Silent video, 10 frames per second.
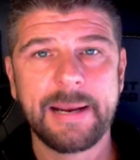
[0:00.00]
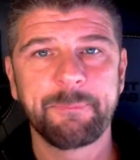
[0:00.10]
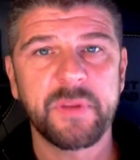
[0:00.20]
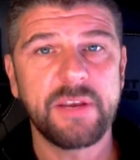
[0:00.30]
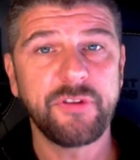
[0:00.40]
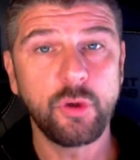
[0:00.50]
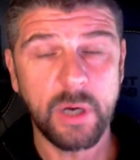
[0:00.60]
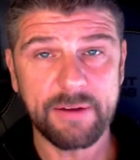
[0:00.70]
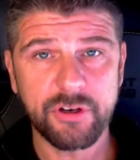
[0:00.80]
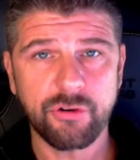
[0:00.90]
If you
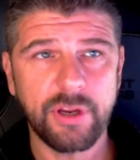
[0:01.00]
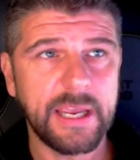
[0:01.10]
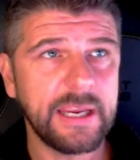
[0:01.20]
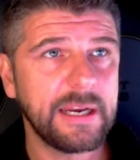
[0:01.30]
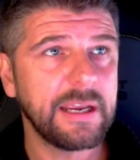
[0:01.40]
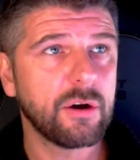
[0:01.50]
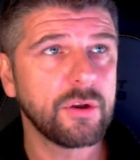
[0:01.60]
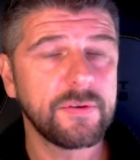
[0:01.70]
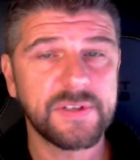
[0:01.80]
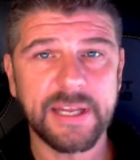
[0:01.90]
have created it
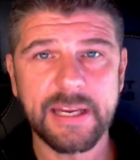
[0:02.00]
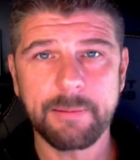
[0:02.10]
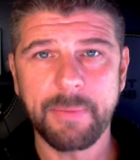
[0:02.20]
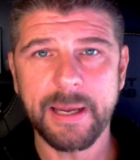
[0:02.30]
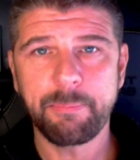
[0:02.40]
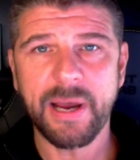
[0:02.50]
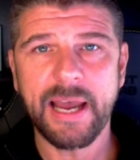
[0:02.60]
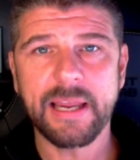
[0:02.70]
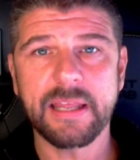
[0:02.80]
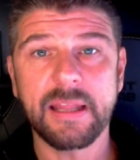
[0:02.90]
or you've taken my
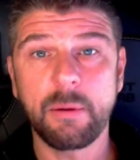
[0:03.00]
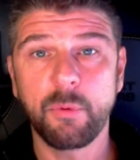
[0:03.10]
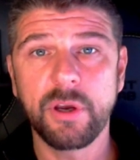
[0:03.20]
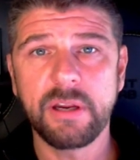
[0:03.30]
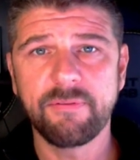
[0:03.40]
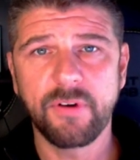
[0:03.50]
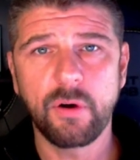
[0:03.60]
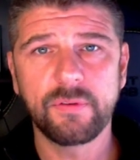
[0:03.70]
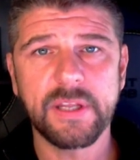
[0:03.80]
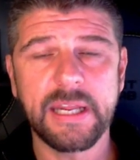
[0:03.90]
pack and they weren't
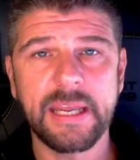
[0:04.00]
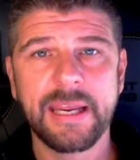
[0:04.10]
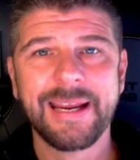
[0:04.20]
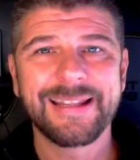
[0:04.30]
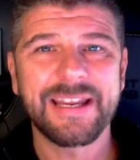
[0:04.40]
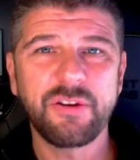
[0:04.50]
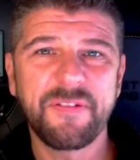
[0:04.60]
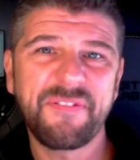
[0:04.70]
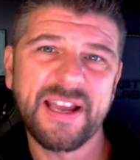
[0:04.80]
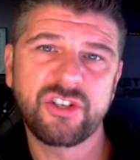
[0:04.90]
involved in it, then you
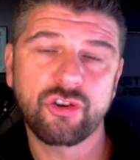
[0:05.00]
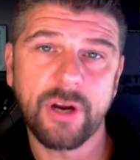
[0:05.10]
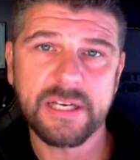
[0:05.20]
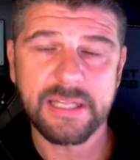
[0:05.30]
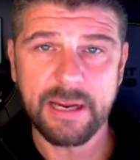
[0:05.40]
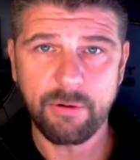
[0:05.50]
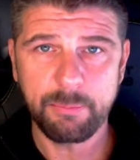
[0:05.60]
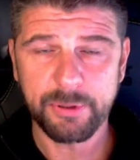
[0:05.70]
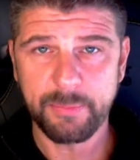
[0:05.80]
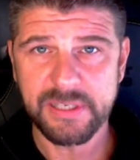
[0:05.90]
fast-tracked their
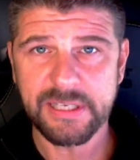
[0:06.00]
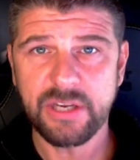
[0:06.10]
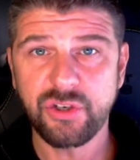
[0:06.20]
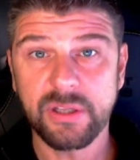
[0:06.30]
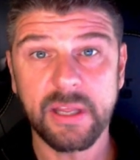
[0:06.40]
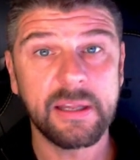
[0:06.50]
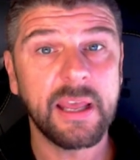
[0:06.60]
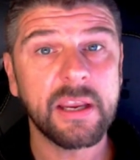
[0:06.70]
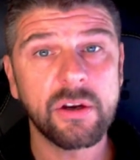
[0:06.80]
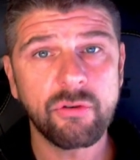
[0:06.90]
implementation, then
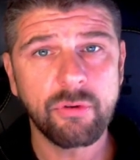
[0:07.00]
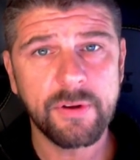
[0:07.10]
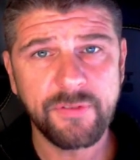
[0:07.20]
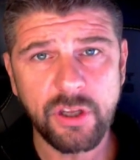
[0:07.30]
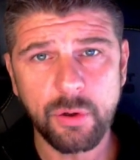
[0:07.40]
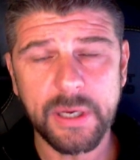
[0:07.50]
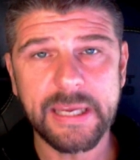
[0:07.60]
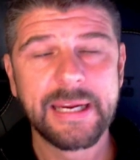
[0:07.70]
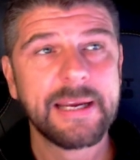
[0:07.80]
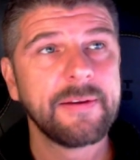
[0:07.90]
they're going to review
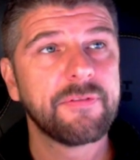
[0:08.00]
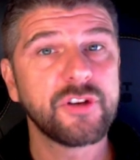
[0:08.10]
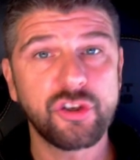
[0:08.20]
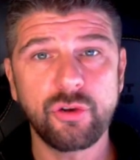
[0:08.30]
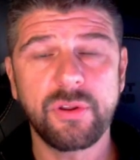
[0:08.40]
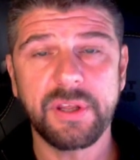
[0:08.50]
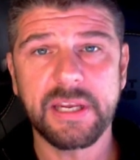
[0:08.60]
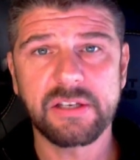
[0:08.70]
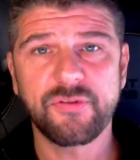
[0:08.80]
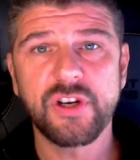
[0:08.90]
it for two
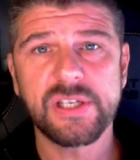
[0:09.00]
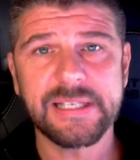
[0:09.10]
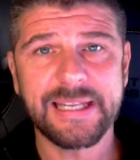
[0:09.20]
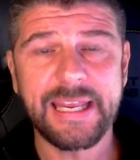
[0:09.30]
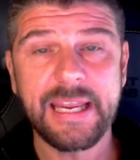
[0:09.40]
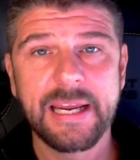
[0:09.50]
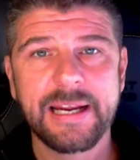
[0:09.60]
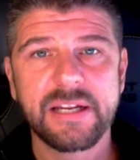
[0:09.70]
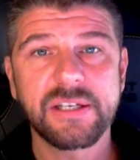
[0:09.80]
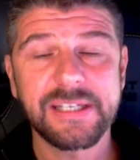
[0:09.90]
things. Firstly,
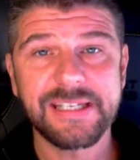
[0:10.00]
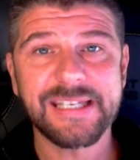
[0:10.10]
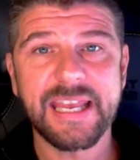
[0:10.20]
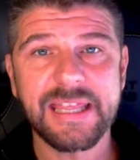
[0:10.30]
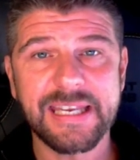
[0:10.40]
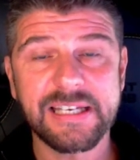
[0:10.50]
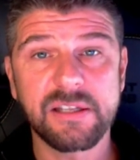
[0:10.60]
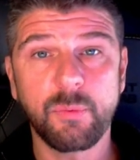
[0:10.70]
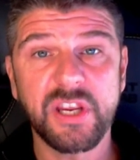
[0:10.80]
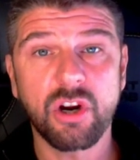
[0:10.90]
does it say things
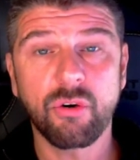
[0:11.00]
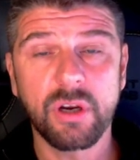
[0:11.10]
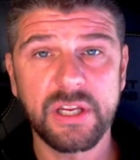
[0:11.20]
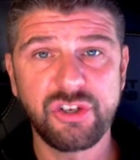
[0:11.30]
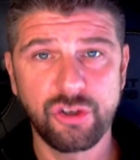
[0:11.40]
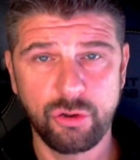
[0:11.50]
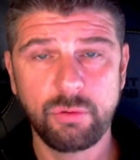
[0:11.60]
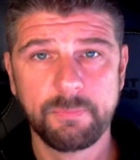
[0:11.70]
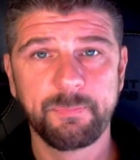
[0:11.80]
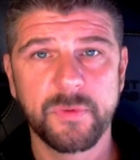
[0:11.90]
that we currently
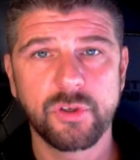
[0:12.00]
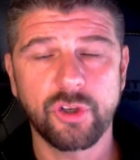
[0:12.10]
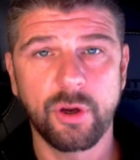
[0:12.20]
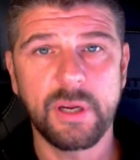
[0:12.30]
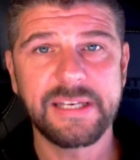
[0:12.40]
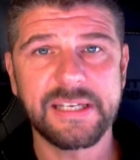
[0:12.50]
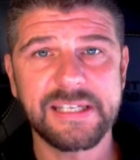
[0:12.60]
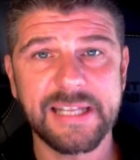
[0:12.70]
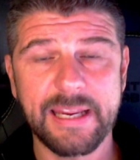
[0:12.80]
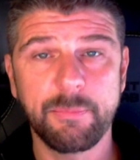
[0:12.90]
do? So is it a
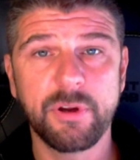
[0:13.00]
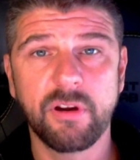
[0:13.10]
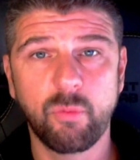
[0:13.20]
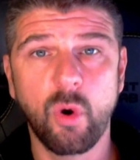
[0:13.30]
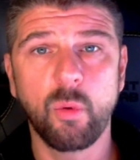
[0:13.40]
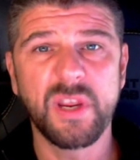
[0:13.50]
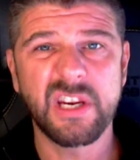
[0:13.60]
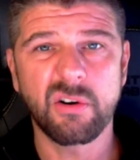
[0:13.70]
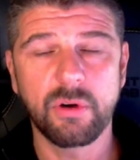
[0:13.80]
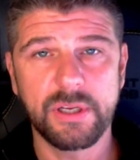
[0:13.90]
statement of what we
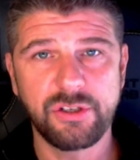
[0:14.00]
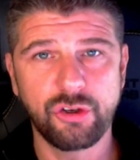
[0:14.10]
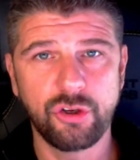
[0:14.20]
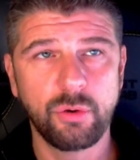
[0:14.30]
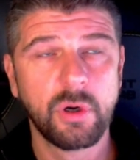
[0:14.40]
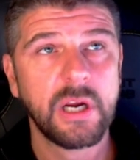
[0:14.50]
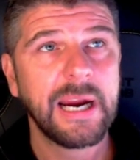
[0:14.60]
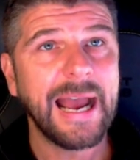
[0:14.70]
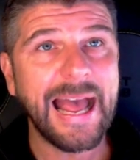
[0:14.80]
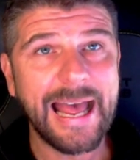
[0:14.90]
currently do?
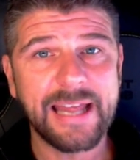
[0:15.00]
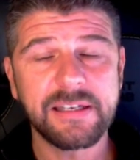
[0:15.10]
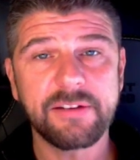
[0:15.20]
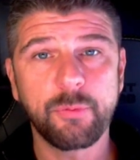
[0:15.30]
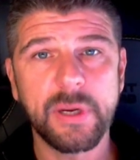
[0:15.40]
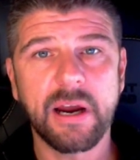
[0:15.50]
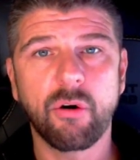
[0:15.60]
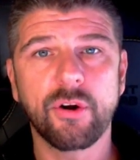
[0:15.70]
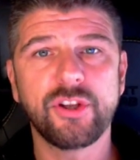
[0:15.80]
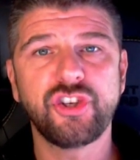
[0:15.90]
And if we
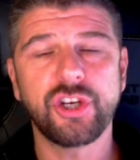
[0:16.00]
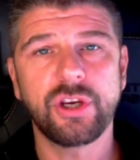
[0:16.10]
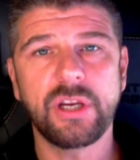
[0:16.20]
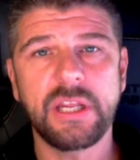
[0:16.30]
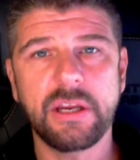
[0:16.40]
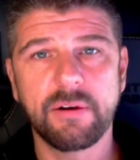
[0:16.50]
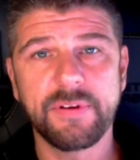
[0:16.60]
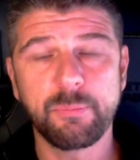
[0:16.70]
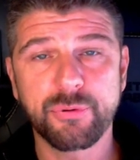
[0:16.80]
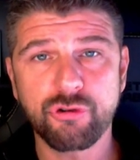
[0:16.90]
are on a journey of
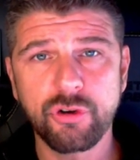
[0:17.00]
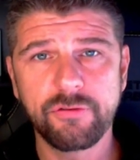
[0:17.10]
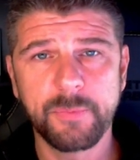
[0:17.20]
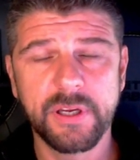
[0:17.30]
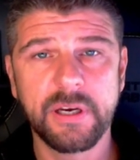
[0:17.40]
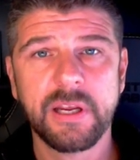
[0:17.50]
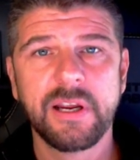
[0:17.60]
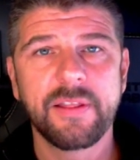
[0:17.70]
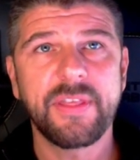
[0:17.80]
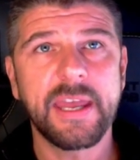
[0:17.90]
improvement,
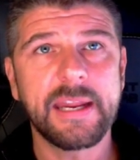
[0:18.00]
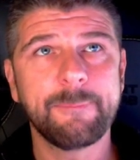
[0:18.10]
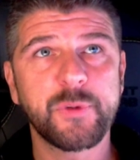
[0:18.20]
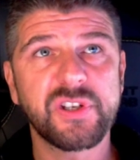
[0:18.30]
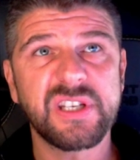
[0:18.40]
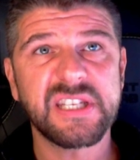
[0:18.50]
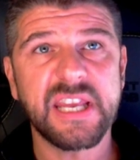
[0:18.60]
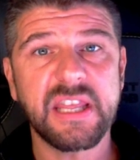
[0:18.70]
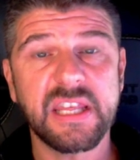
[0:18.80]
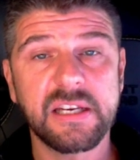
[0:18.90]
then does it
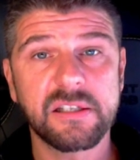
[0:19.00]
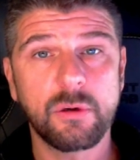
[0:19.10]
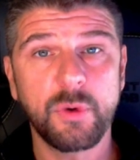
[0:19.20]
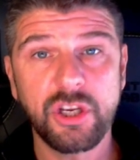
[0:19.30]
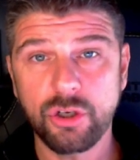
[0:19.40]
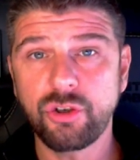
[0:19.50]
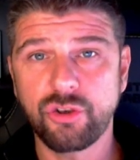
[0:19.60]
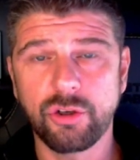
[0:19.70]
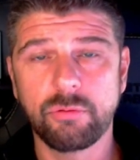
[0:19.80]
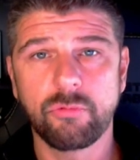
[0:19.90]
say things that we could
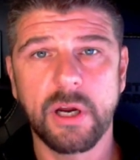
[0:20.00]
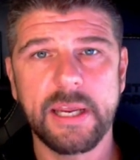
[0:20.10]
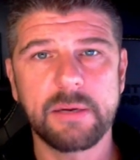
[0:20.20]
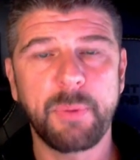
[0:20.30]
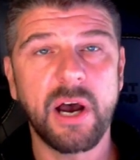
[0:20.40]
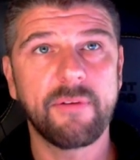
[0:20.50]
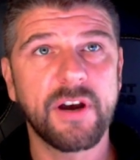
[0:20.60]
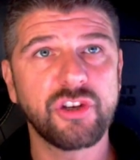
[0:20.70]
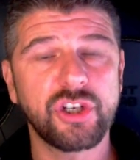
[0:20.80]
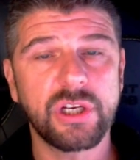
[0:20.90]
do, right? A part of
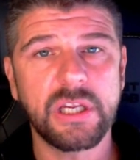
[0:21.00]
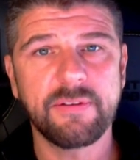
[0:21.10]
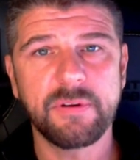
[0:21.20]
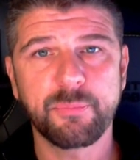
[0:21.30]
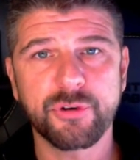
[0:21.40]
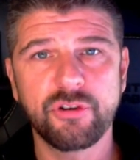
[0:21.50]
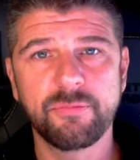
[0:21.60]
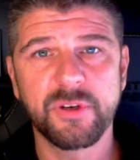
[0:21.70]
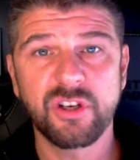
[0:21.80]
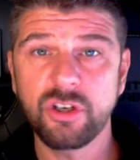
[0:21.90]
our journey of
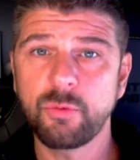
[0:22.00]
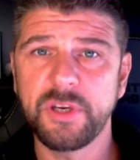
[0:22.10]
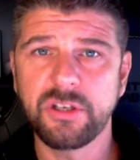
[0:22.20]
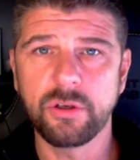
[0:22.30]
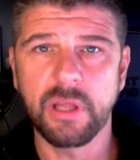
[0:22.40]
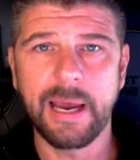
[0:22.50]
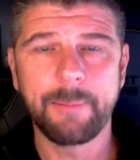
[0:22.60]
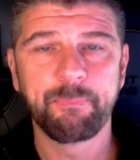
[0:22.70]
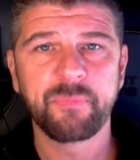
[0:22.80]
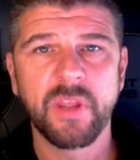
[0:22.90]
improvement, could we do
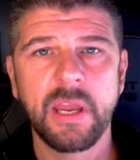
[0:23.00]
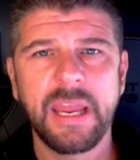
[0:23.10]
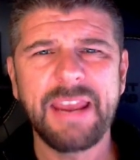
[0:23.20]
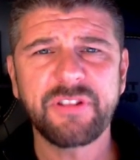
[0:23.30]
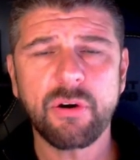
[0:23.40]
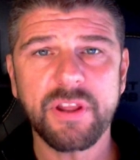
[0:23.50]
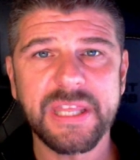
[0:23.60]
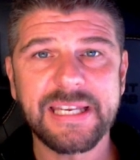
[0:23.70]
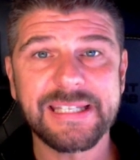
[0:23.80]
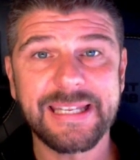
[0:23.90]
that? If there are
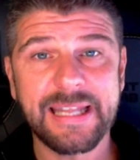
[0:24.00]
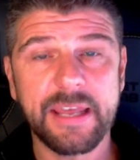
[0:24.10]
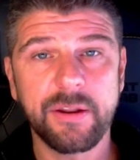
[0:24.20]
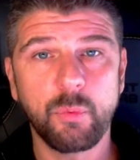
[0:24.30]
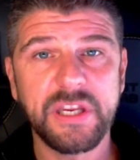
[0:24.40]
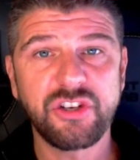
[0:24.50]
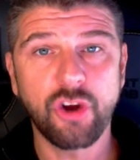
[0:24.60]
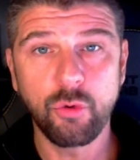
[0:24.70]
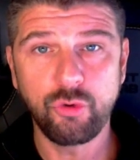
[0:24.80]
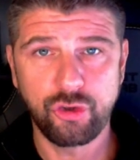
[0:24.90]
things in there that we
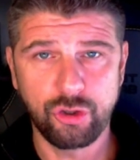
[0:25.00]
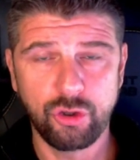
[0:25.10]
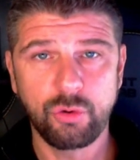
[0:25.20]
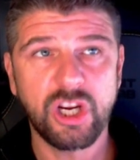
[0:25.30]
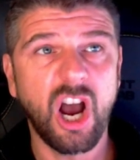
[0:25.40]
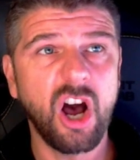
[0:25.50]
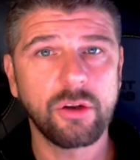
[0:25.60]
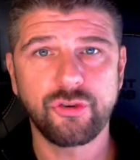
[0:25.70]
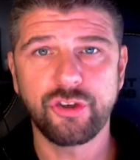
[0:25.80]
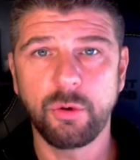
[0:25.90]
don't do,
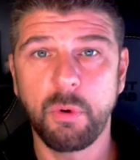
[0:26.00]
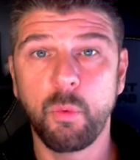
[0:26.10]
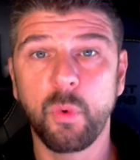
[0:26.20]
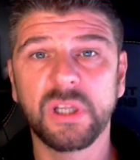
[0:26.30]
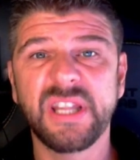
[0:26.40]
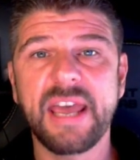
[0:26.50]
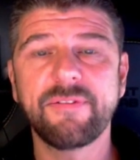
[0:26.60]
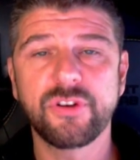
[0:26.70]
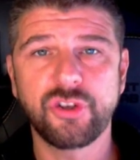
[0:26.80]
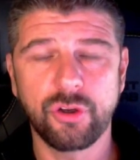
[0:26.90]
can't do, and will
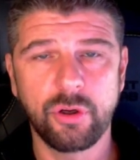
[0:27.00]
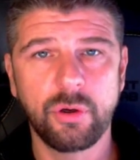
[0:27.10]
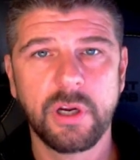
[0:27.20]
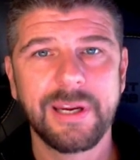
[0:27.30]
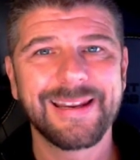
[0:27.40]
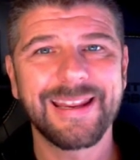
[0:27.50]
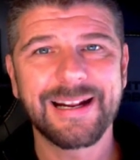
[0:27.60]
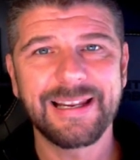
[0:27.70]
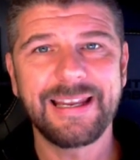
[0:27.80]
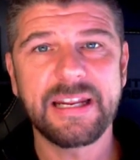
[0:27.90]
never do,
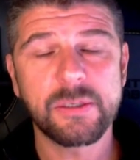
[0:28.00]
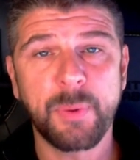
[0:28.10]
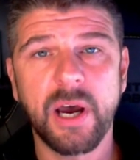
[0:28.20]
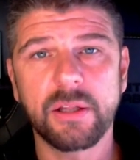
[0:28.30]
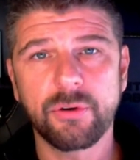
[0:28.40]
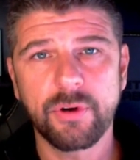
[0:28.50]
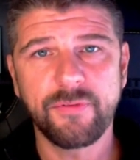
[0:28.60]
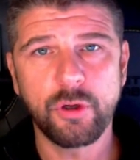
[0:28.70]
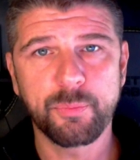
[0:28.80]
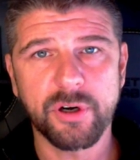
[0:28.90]
then clearly as part of the
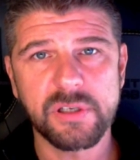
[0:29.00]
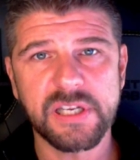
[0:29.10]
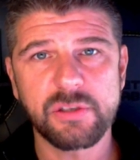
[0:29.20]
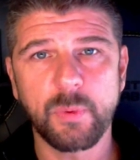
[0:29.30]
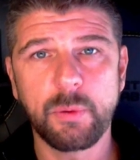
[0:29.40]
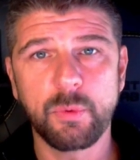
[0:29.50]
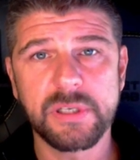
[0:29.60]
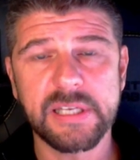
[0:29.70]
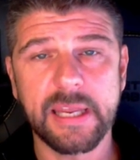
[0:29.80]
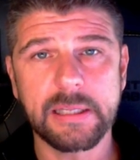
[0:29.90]
review process, we
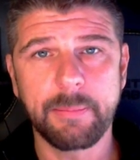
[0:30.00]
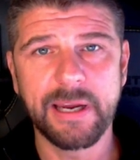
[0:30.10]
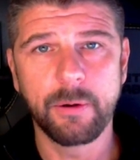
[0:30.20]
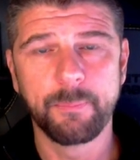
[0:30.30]
would take them out.